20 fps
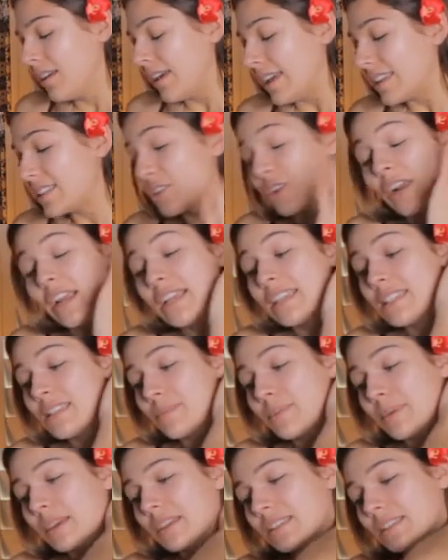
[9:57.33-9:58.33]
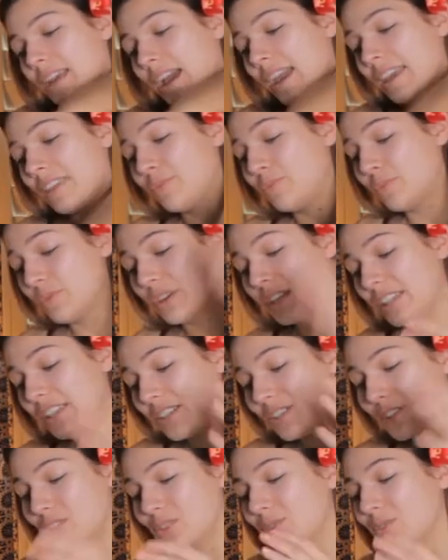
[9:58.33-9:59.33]
it's crazy because I
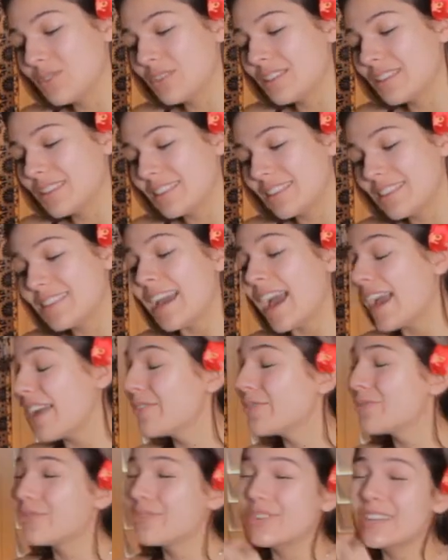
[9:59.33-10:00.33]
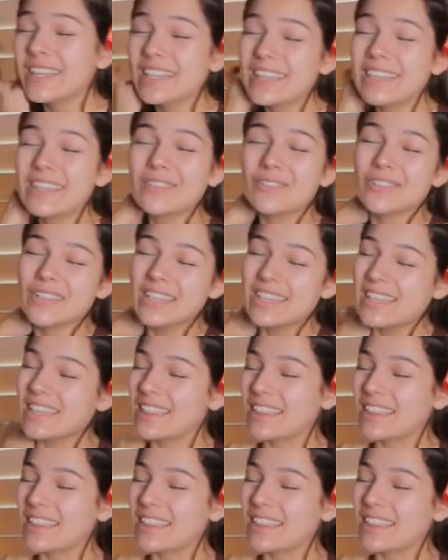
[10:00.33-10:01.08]
really do, I really, really